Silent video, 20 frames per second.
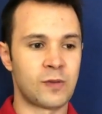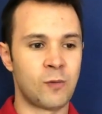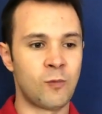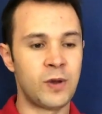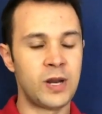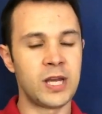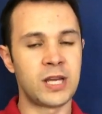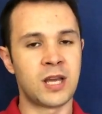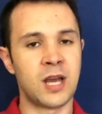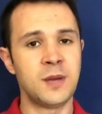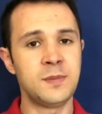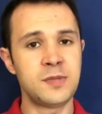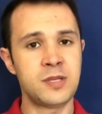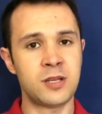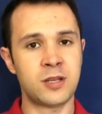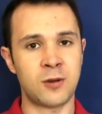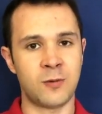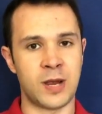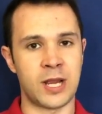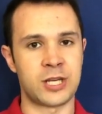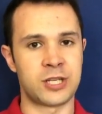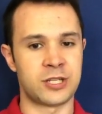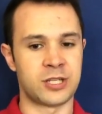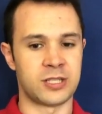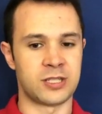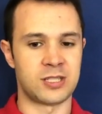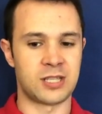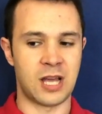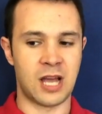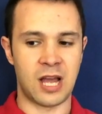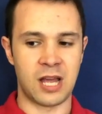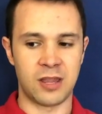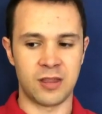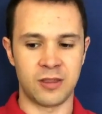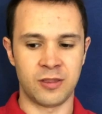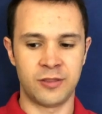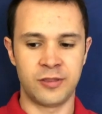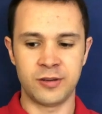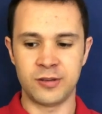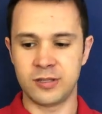when it comes to questions,
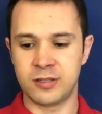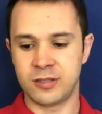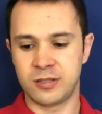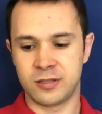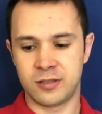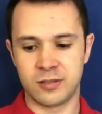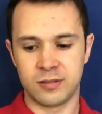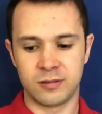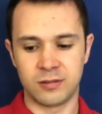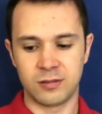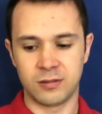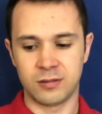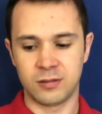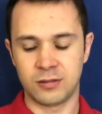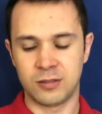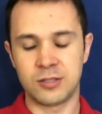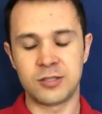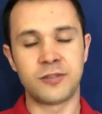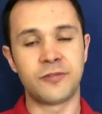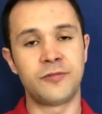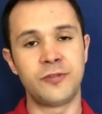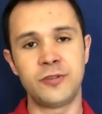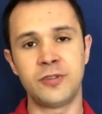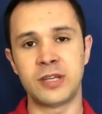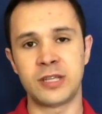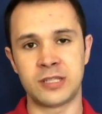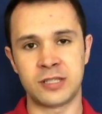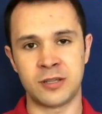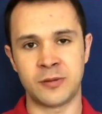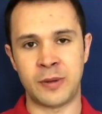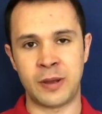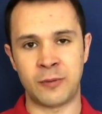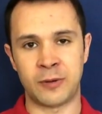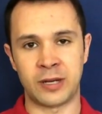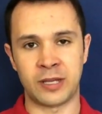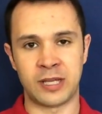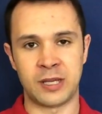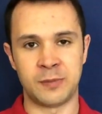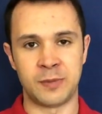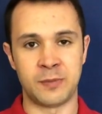there's a few things that you might
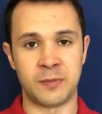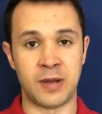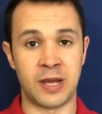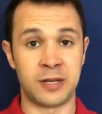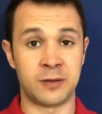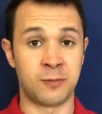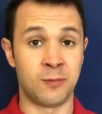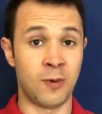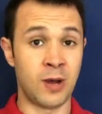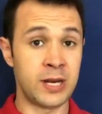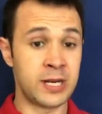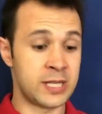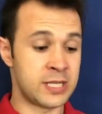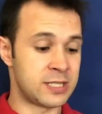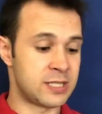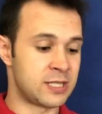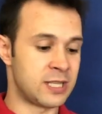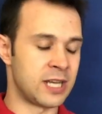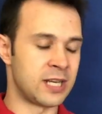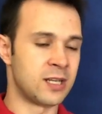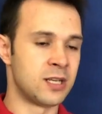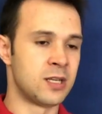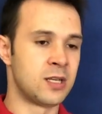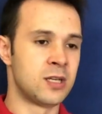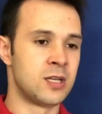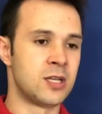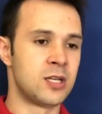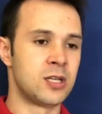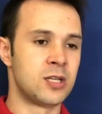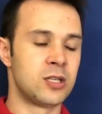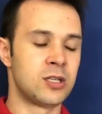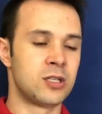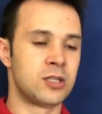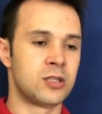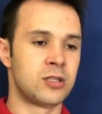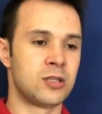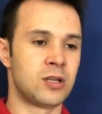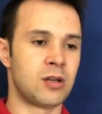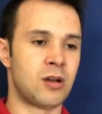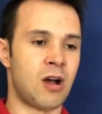want to keep in mind. One is that
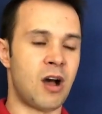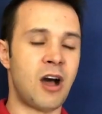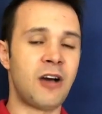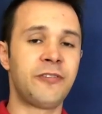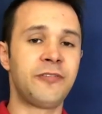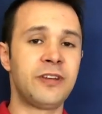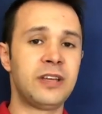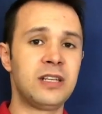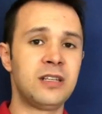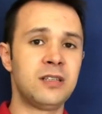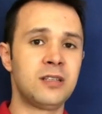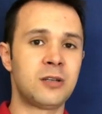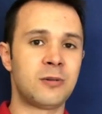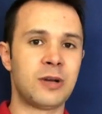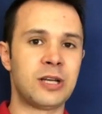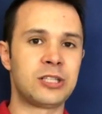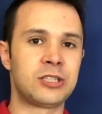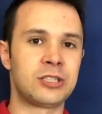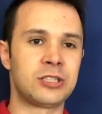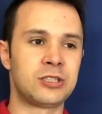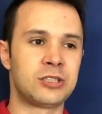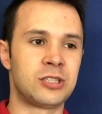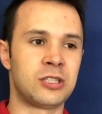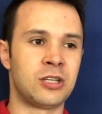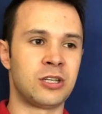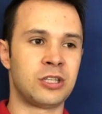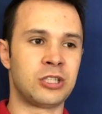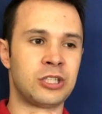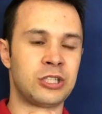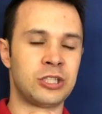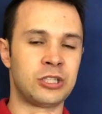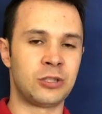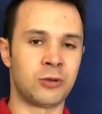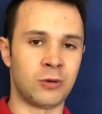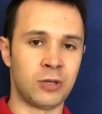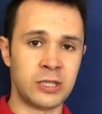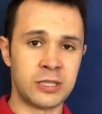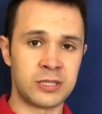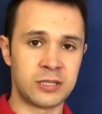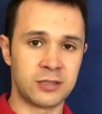often questions that are
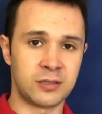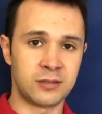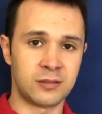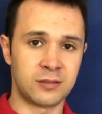short